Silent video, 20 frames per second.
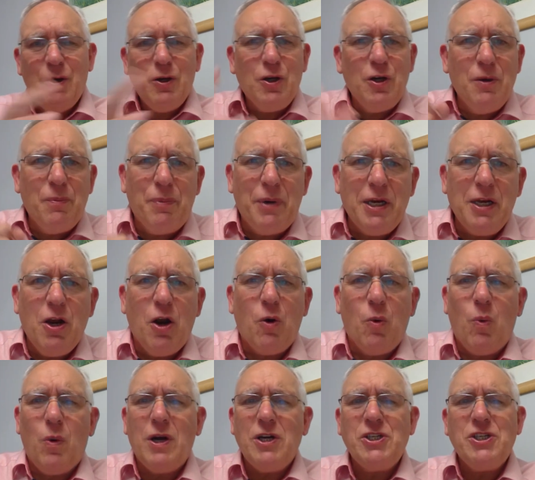We're going to bring our
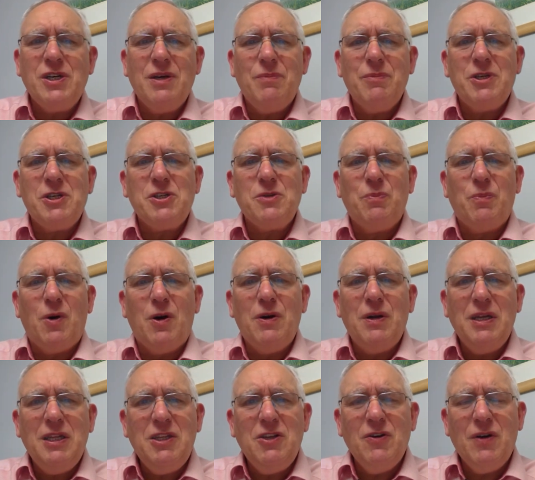worship this
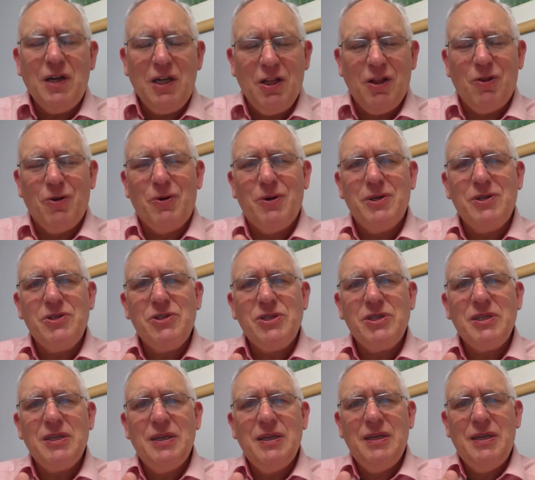morning to a
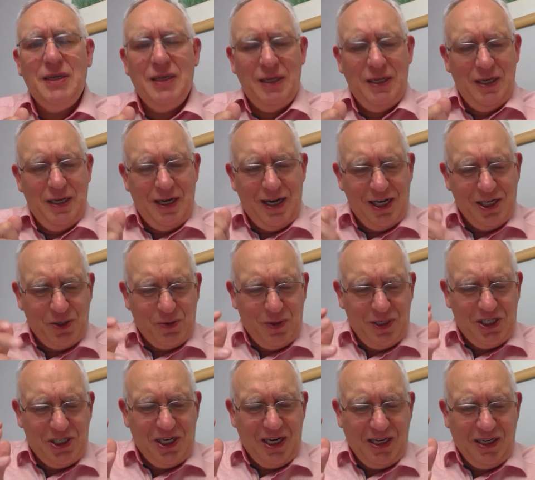close as we
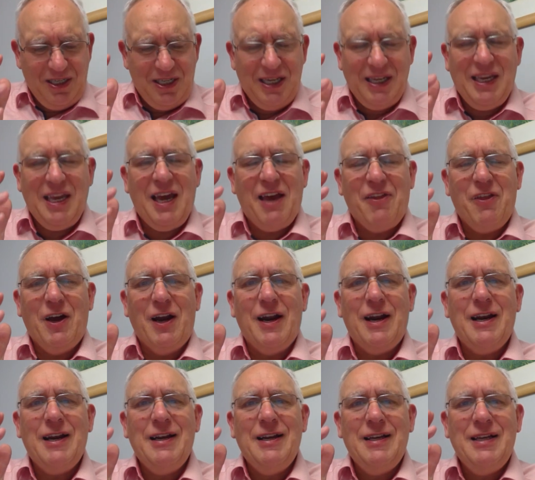sing
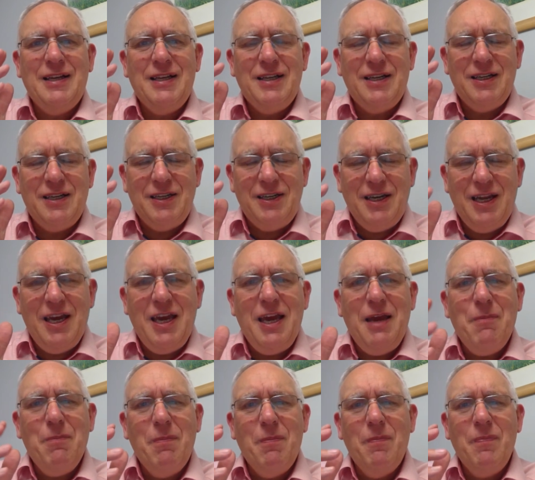together
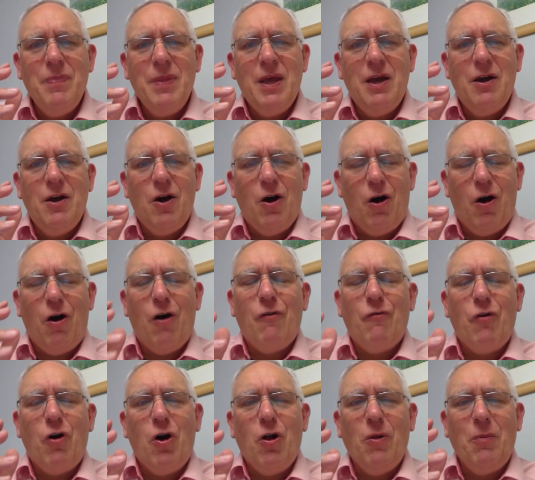Name
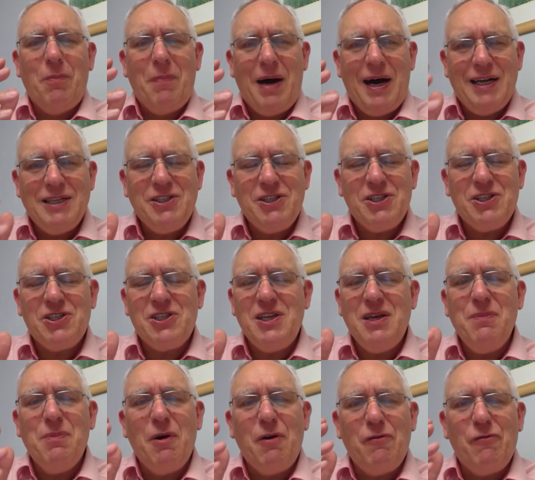of All
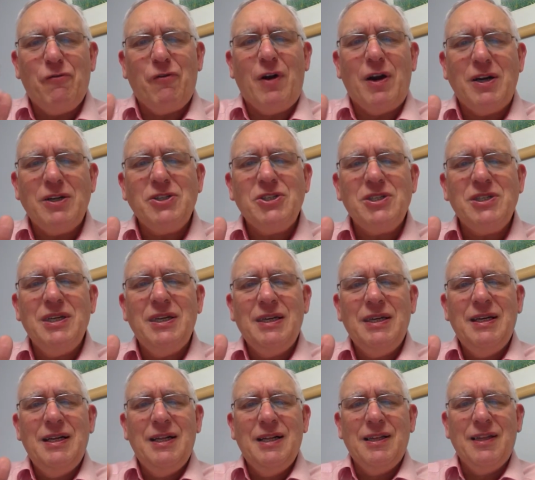Majesty. But first,
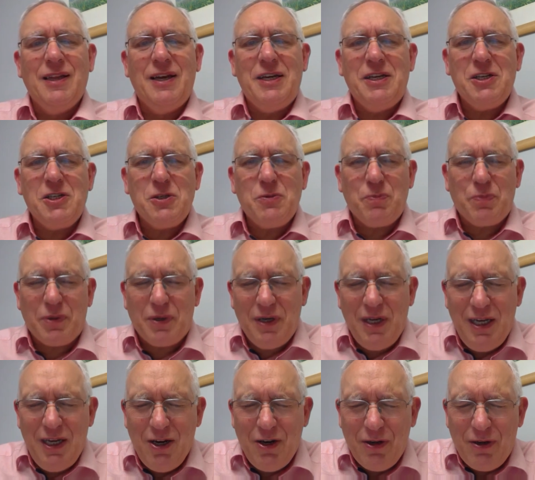let us
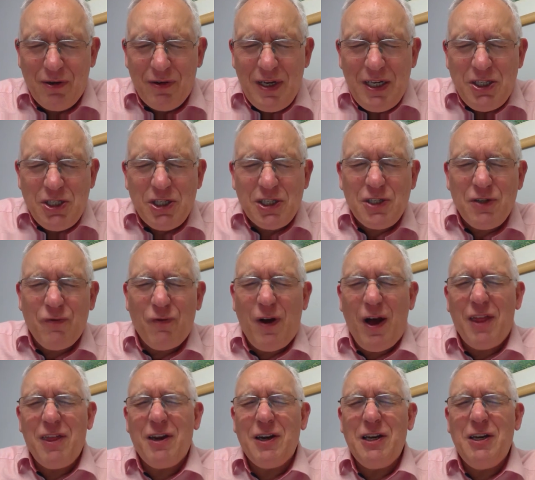pray. Our gracious
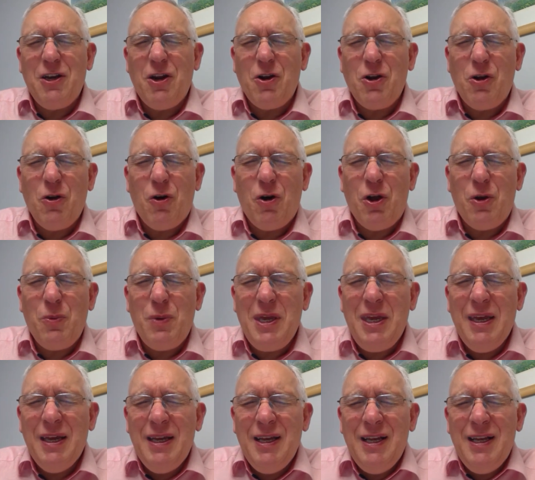Father and our God,
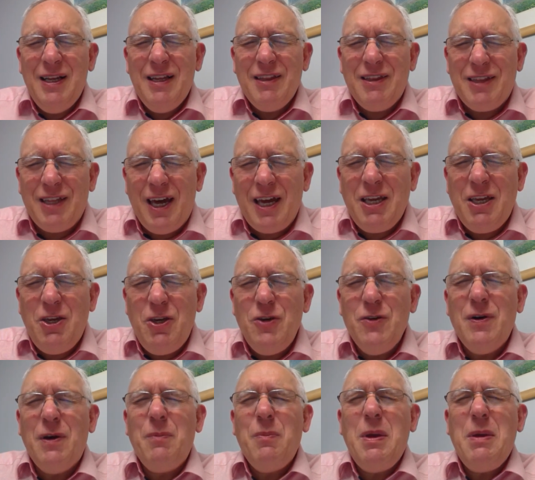we thank
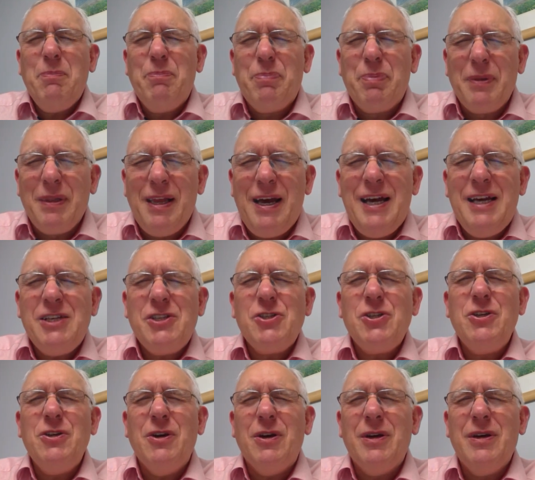you and we
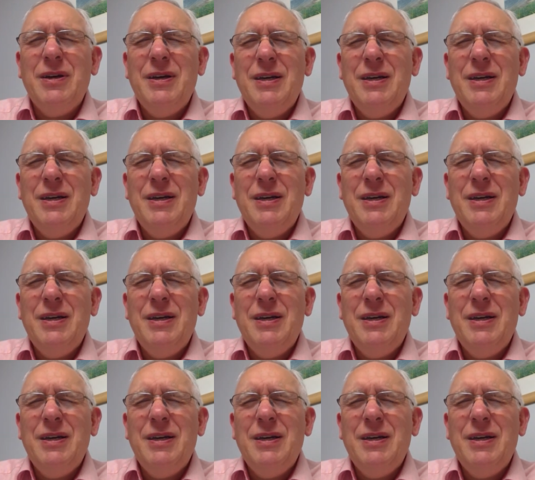bless you